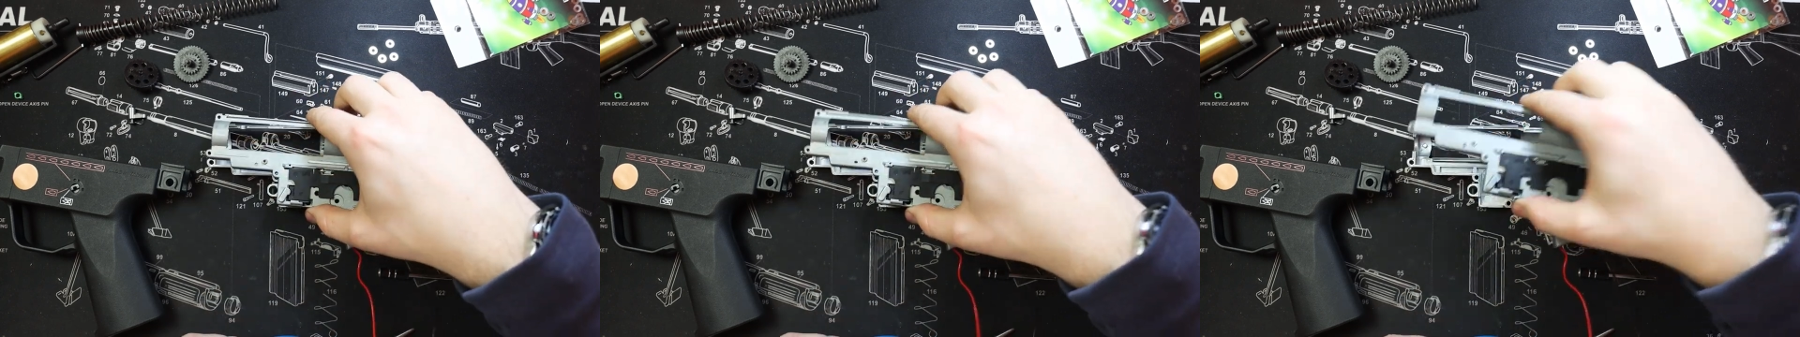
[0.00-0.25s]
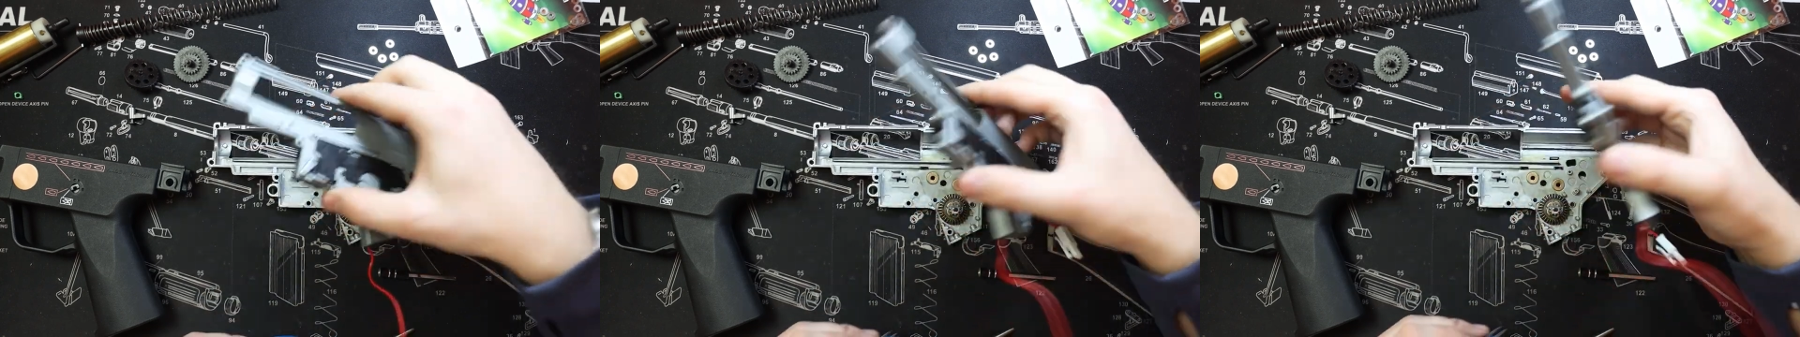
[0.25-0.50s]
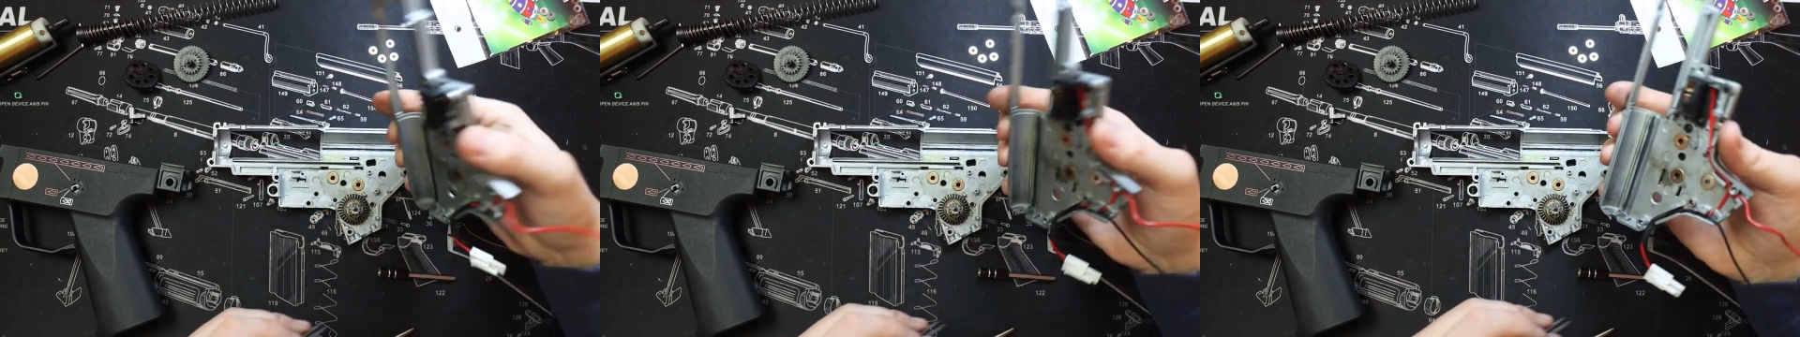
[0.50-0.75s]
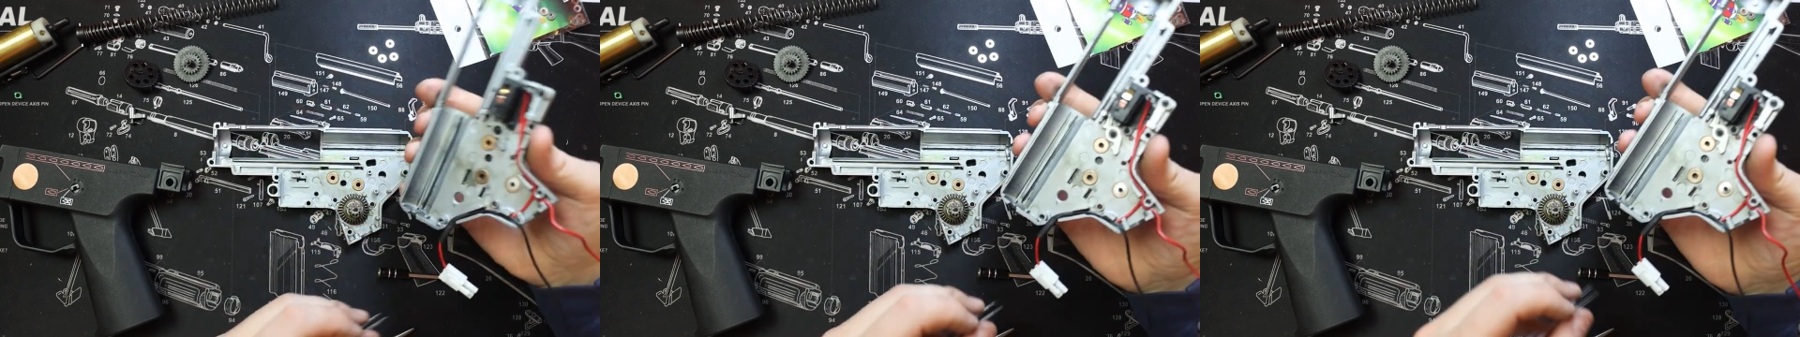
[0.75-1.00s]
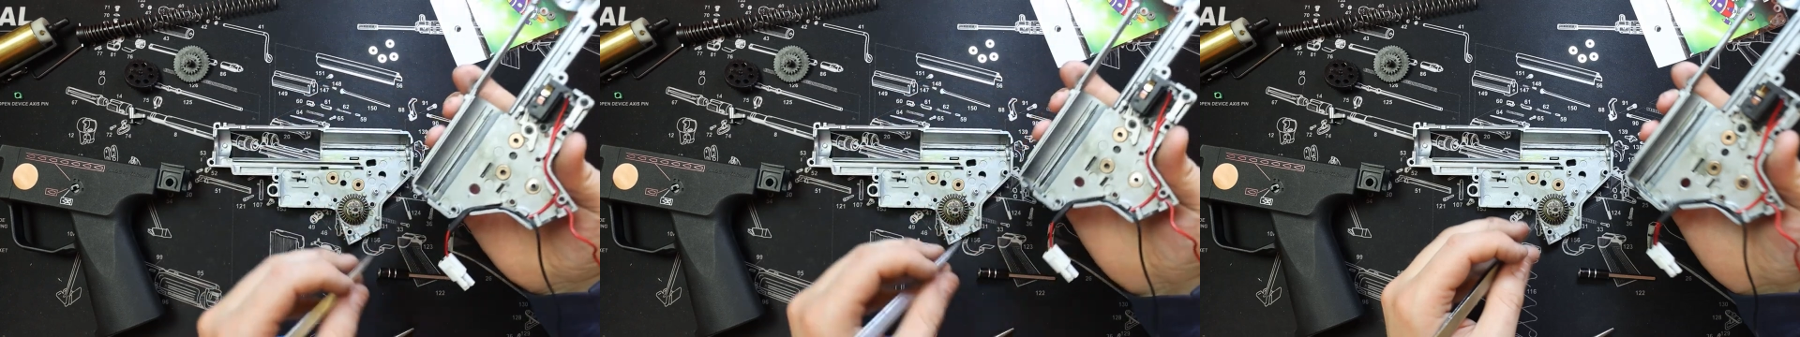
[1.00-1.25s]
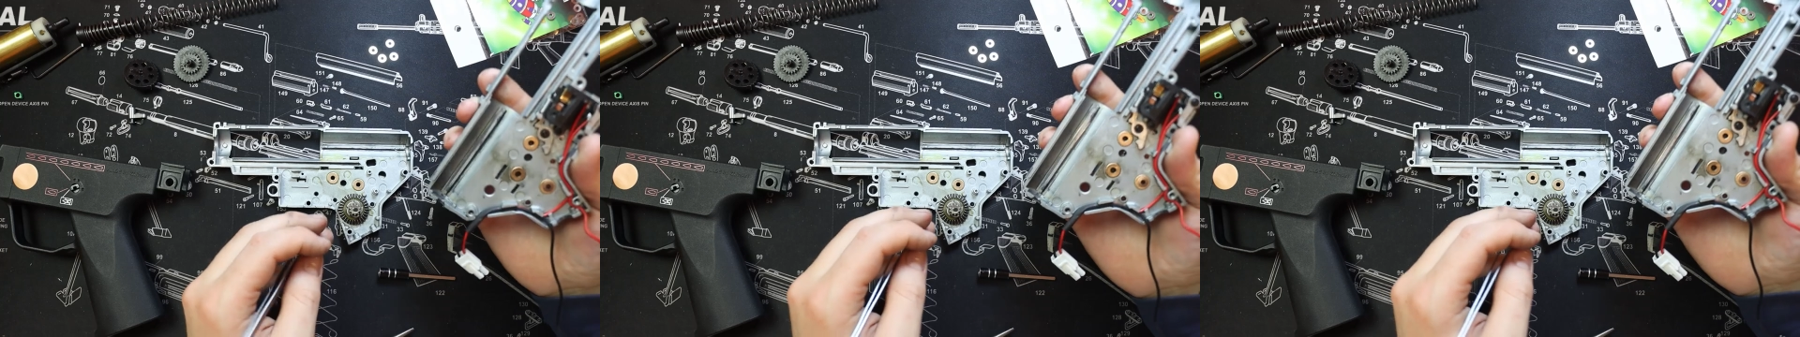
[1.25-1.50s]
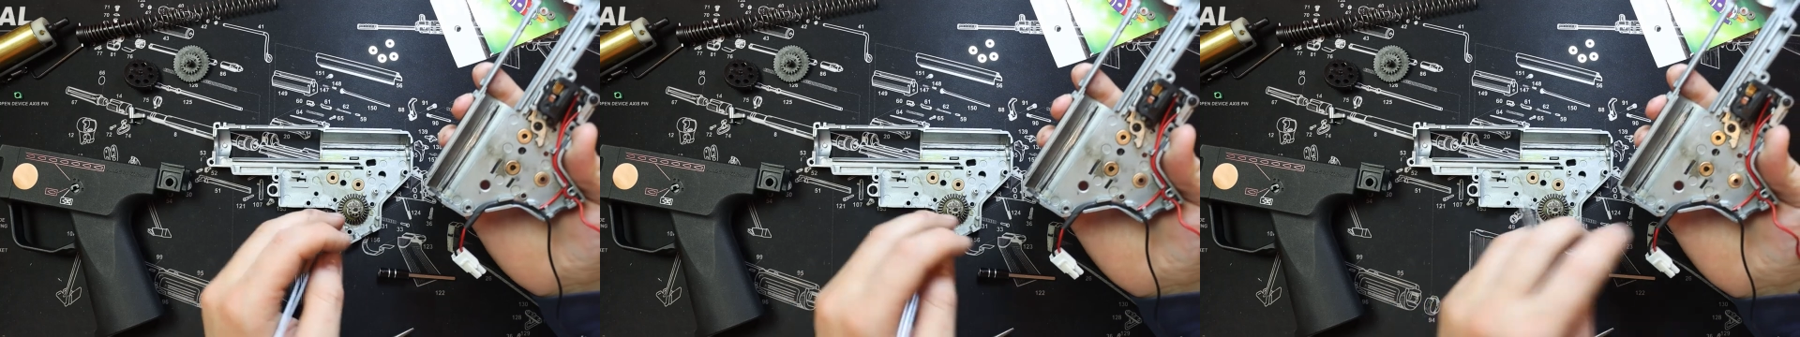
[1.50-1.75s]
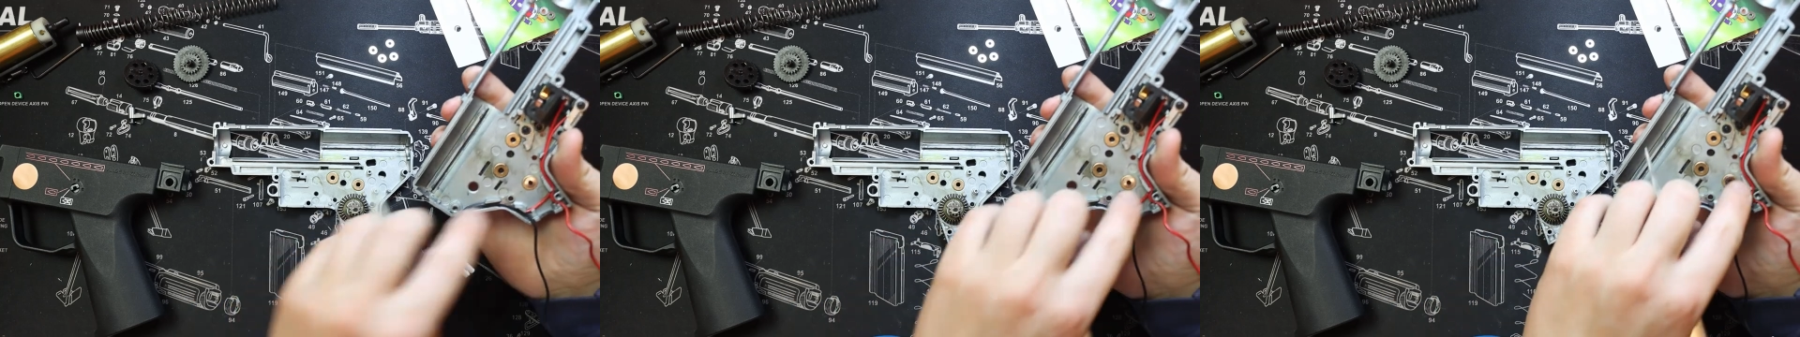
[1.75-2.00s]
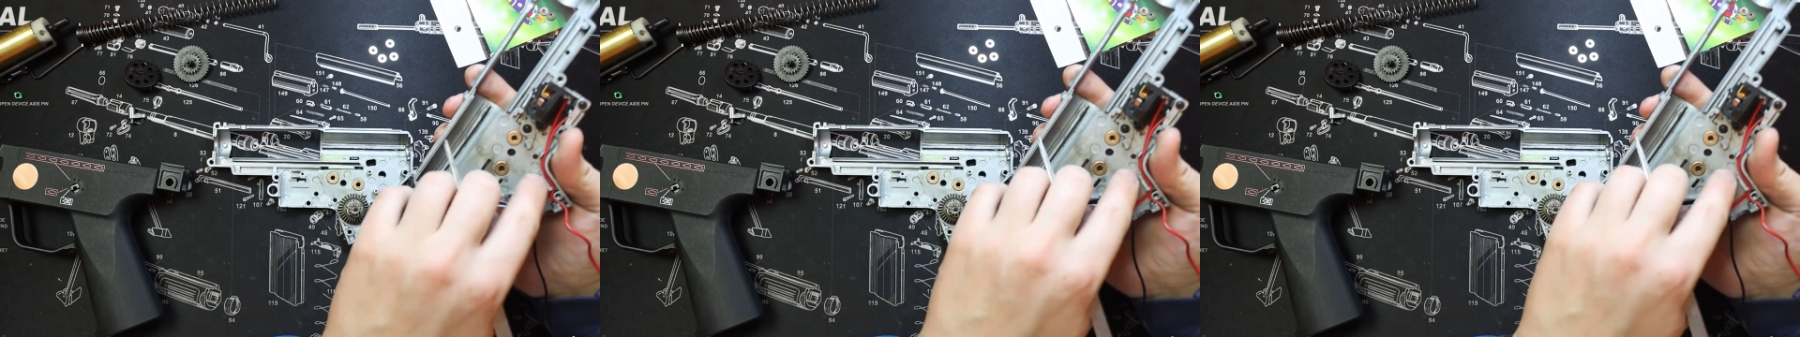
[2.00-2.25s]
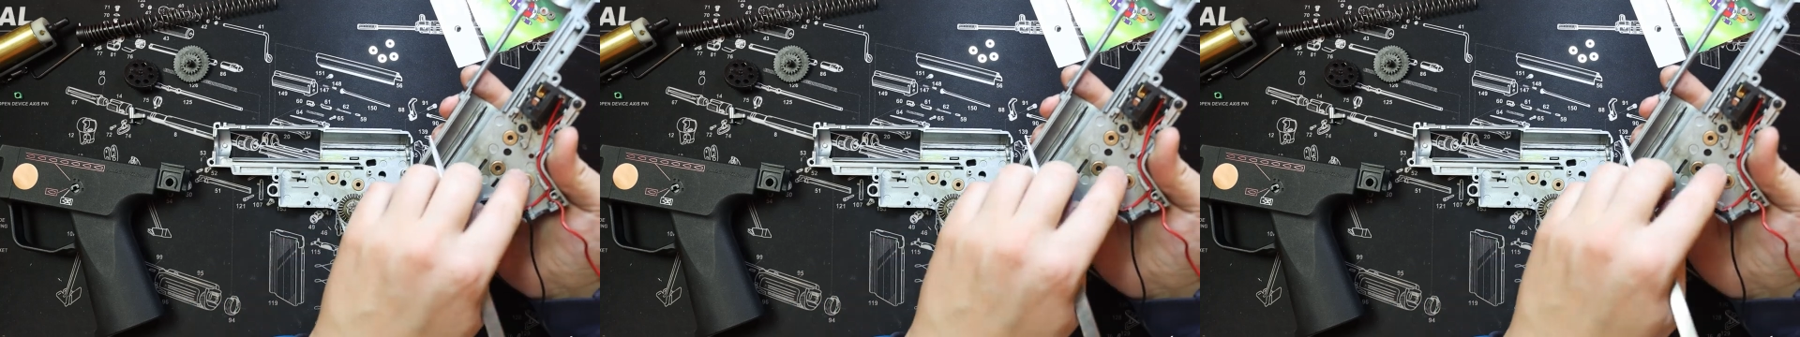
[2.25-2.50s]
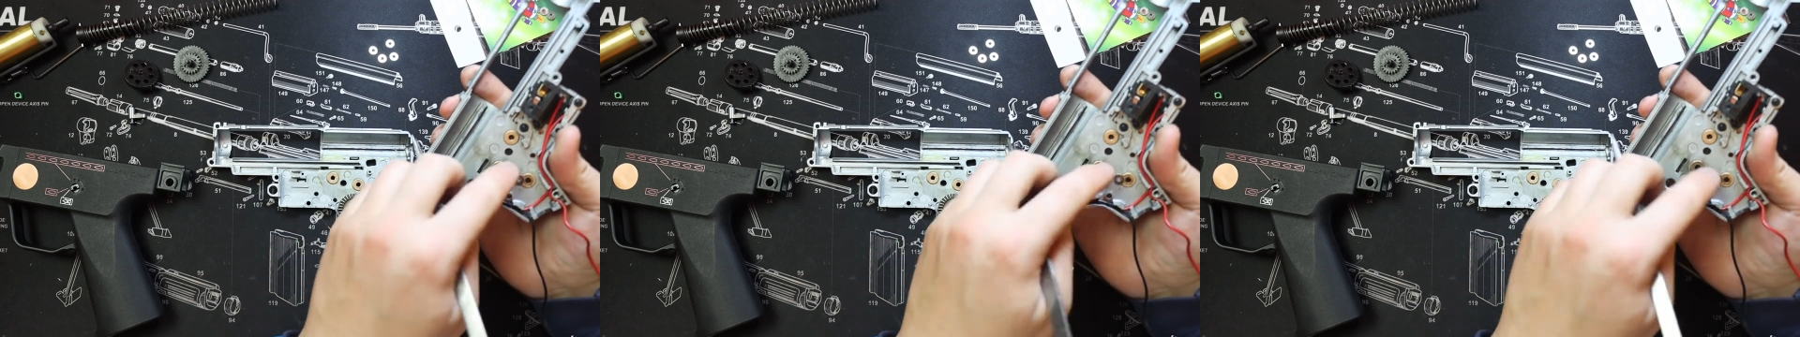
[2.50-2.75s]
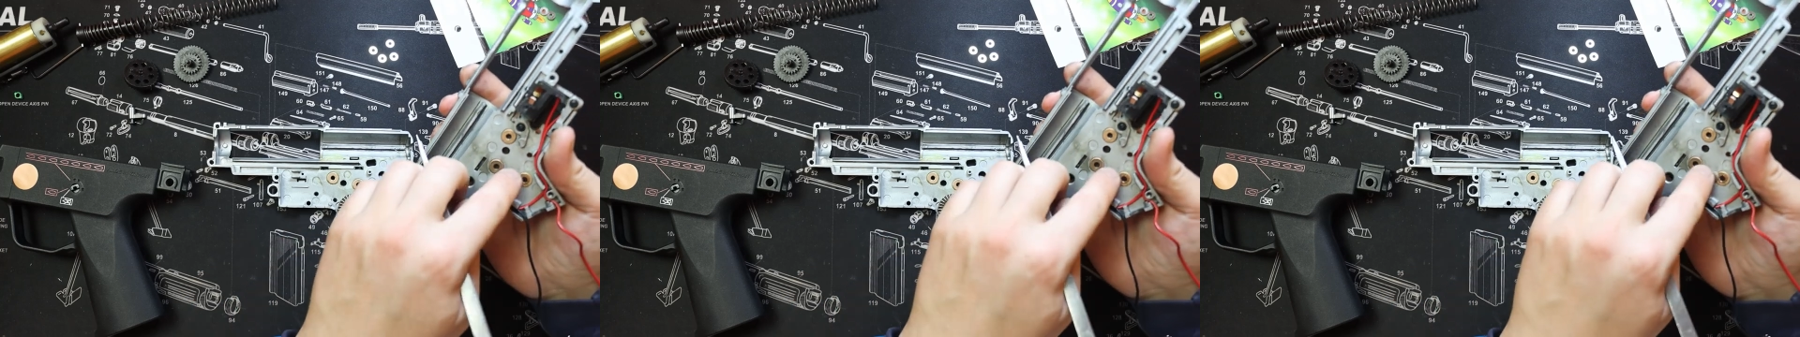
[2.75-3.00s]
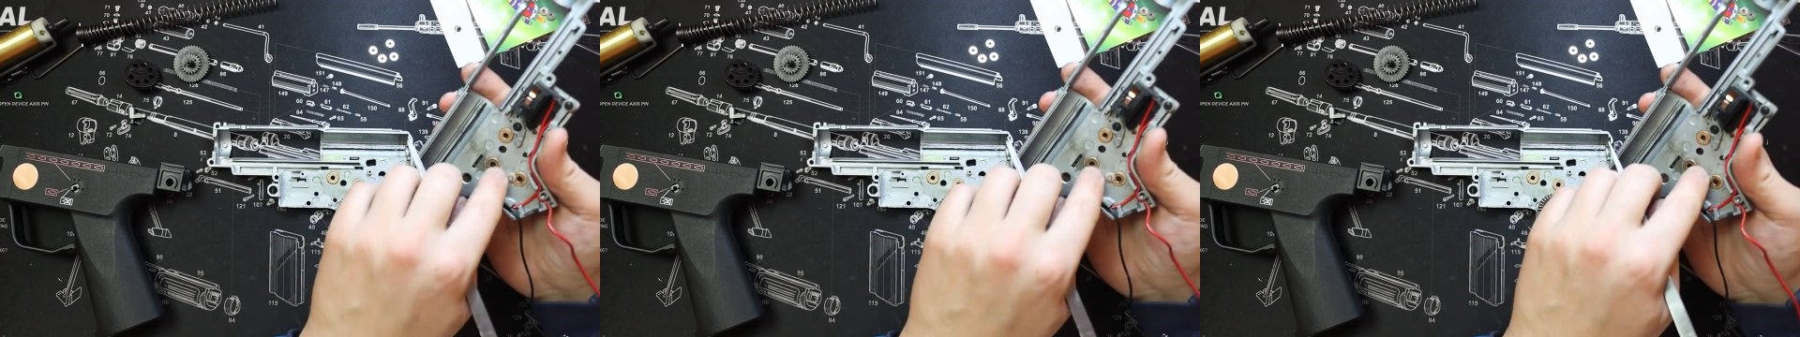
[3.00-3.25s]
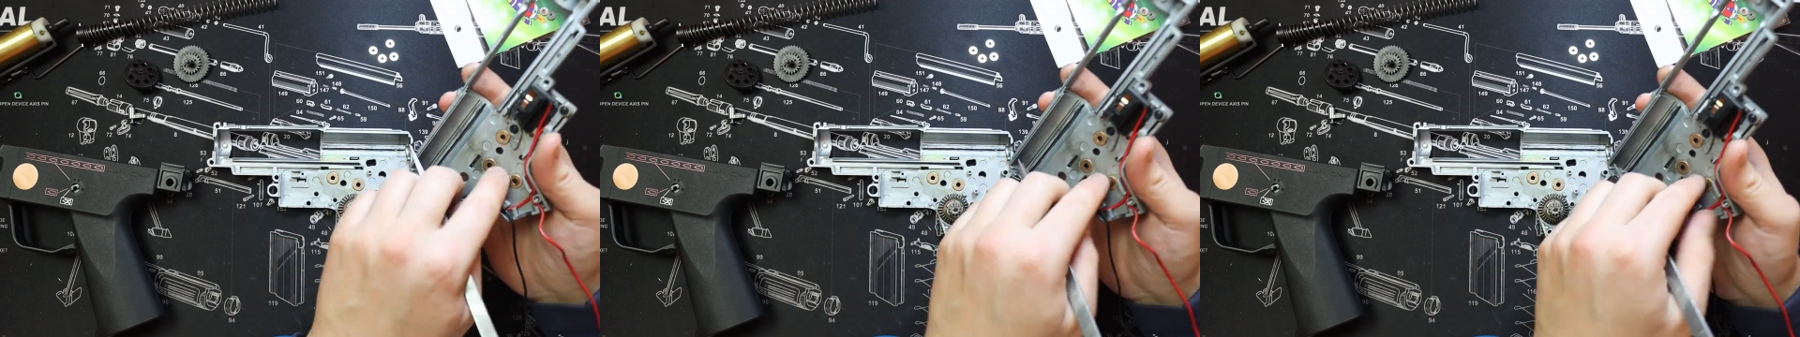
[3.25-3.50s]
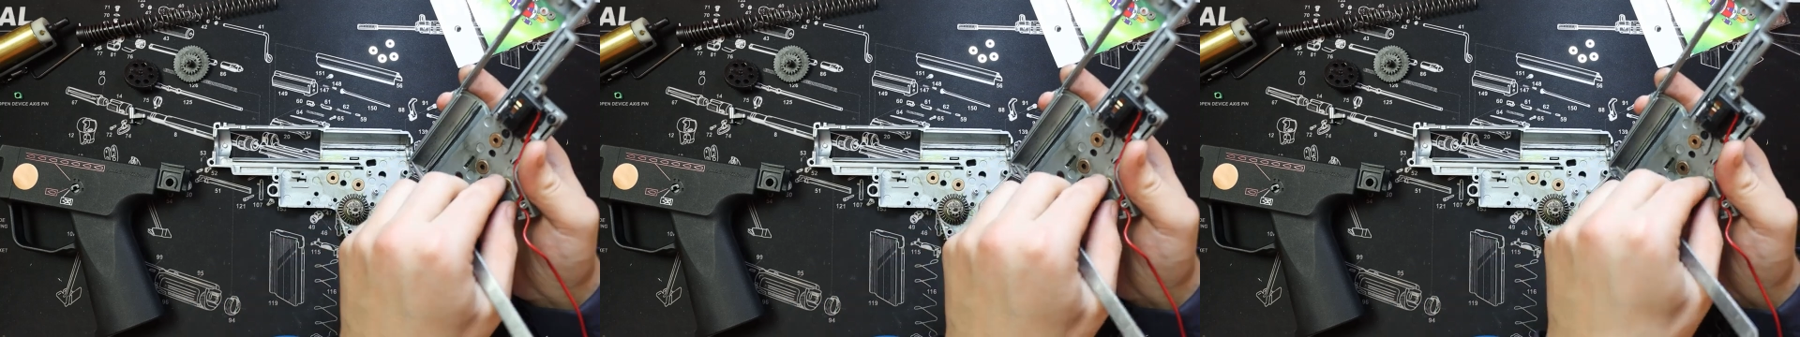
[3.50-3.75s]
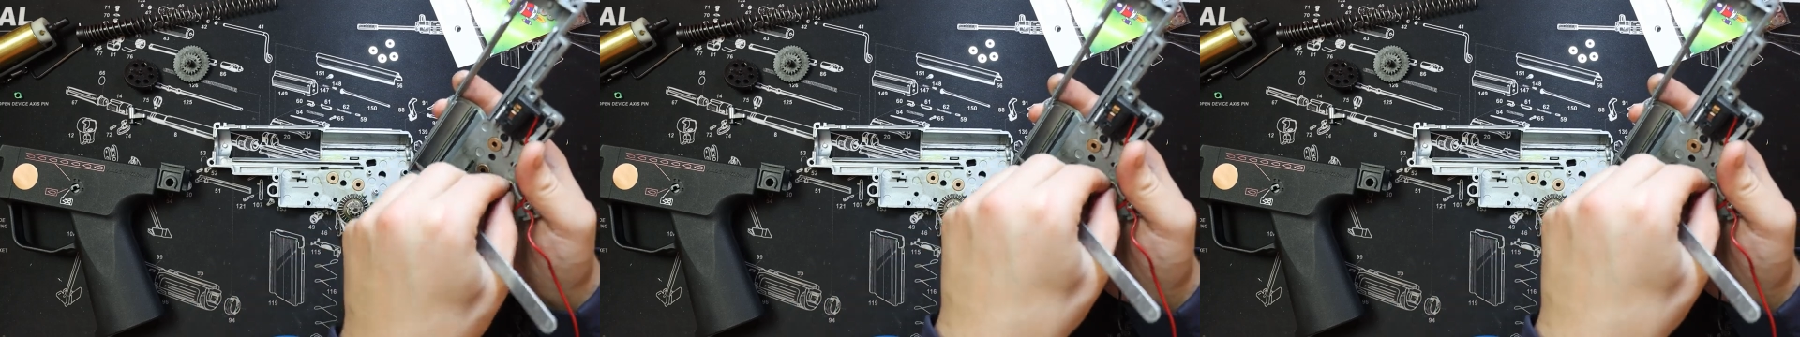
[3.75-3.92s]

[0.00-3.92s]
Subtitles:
(no speaker visible)